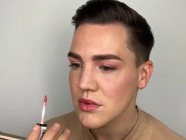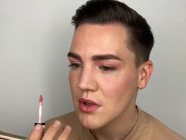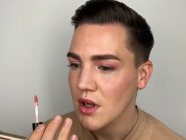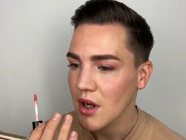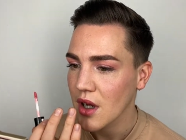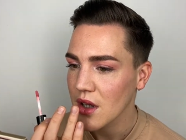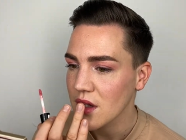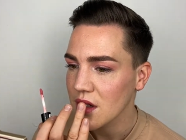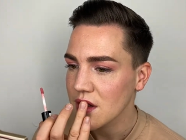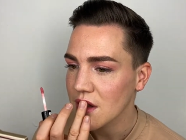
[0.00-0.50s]

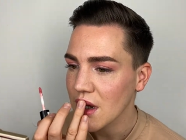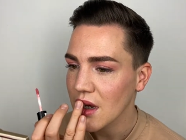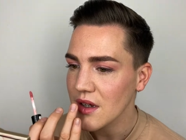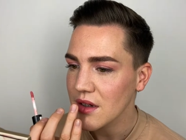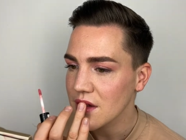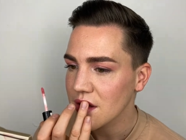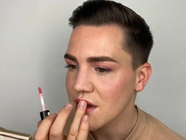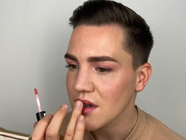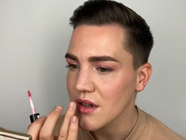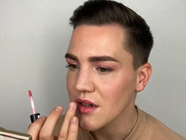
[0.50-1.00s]
and the
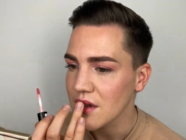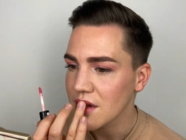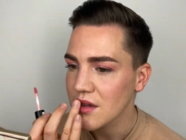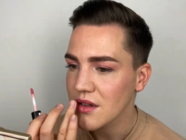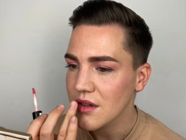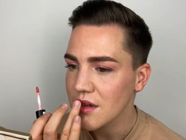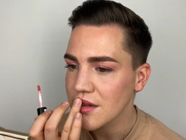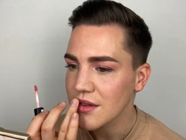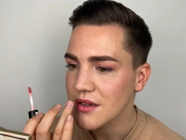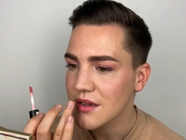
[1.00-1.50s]
texture is
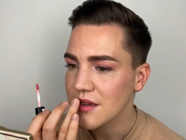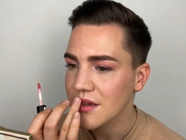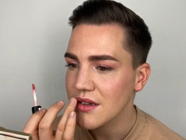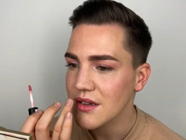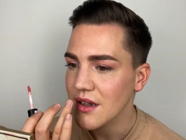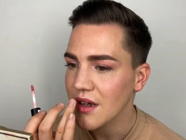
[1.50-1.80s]
just